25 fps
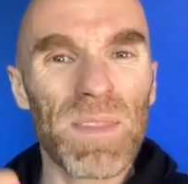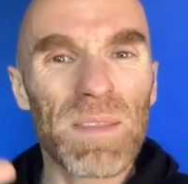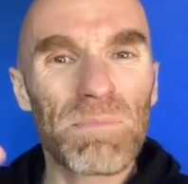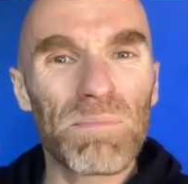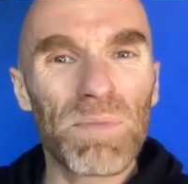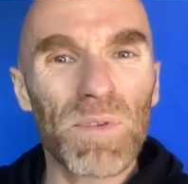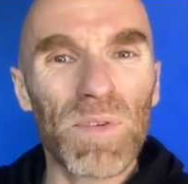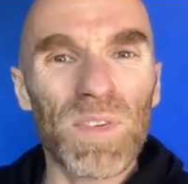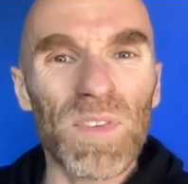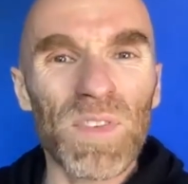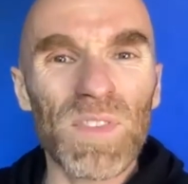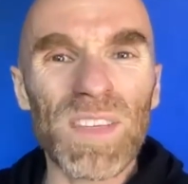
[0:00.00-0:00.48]

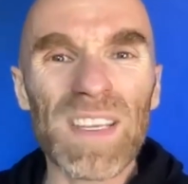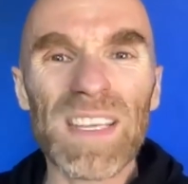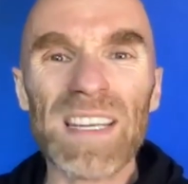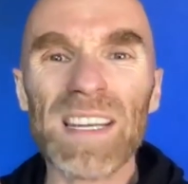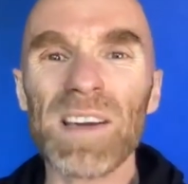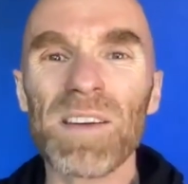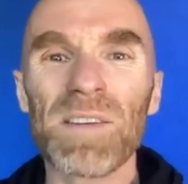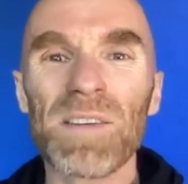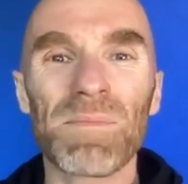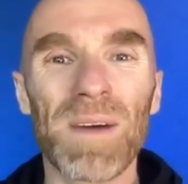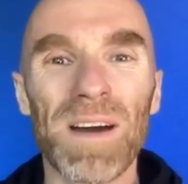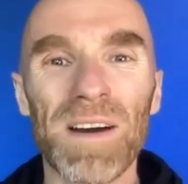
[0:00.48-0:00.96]

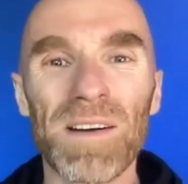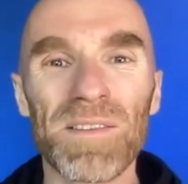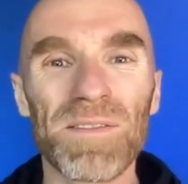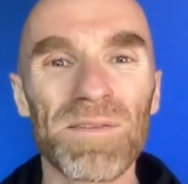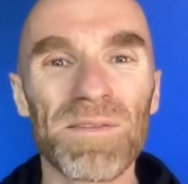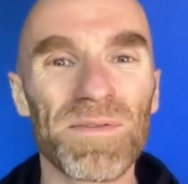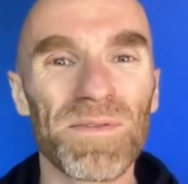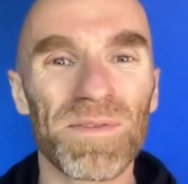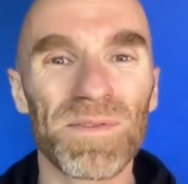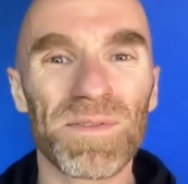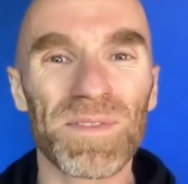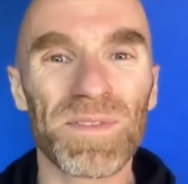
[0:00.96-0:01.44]
Christina
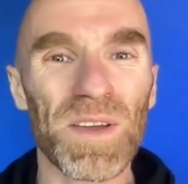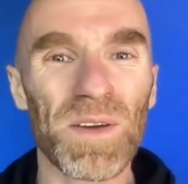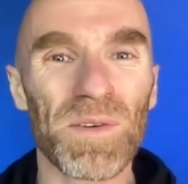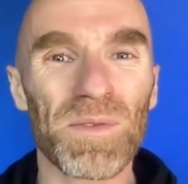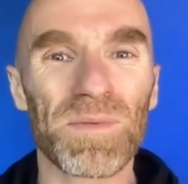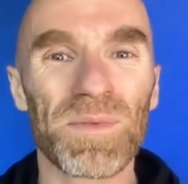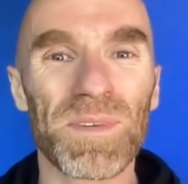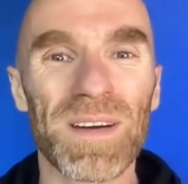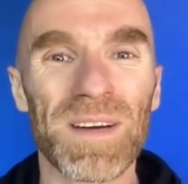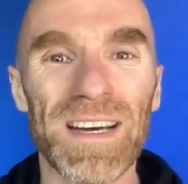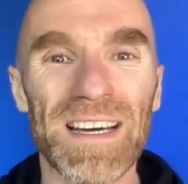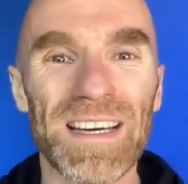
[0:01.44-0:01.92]
of,
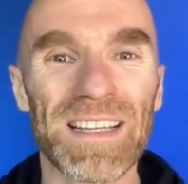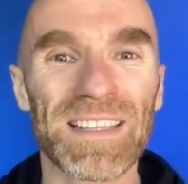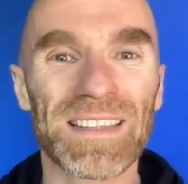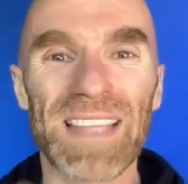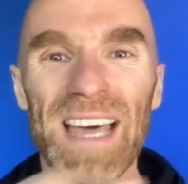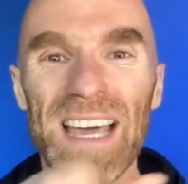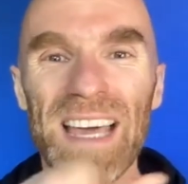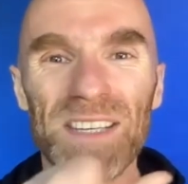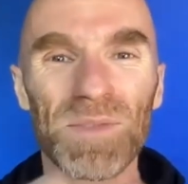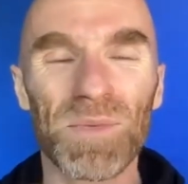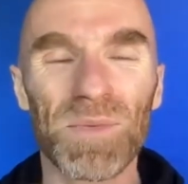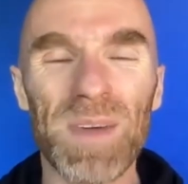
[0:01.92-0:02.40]

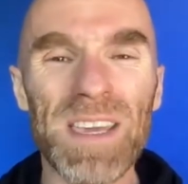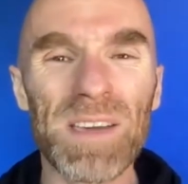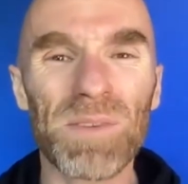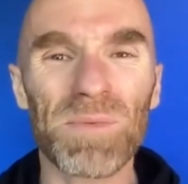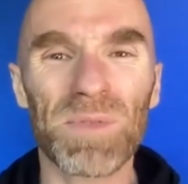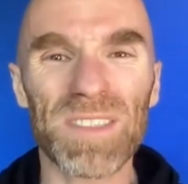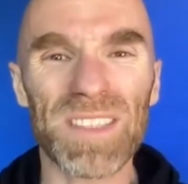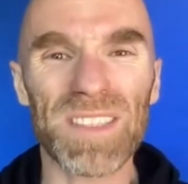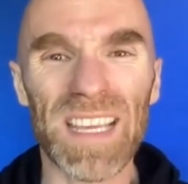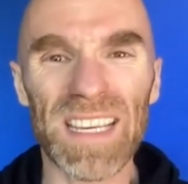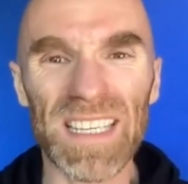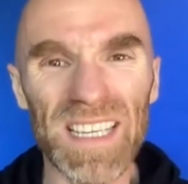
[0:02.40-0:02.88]
last week
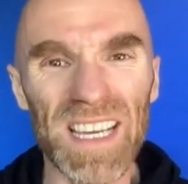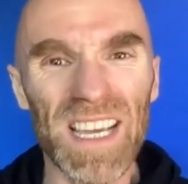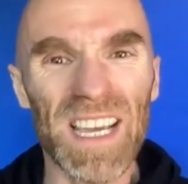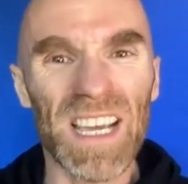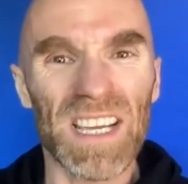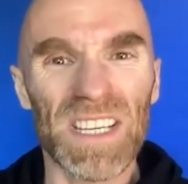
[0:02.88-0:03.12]
was like,